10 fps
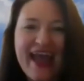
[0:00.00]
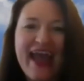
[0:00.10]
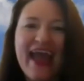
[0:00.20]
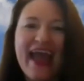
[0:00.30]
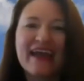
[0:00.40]

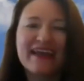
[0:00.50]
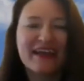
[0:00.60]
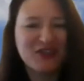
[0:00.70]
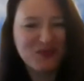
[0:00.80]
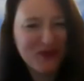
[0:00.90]
and
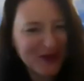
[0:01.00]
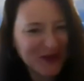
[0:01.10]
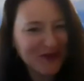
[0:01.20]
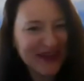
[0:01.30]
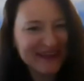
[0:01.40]
kind of took me under
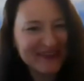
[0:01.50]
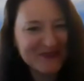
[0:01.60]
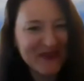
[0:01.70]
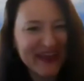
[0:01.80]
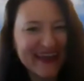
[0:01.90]
her wing a
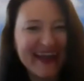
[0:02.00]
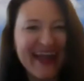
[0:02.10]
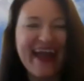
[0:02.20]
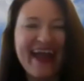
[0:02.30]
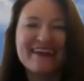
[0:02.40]
little bit
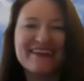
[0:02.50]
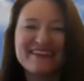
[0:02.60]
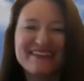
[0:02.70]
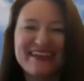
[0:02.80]
and just said,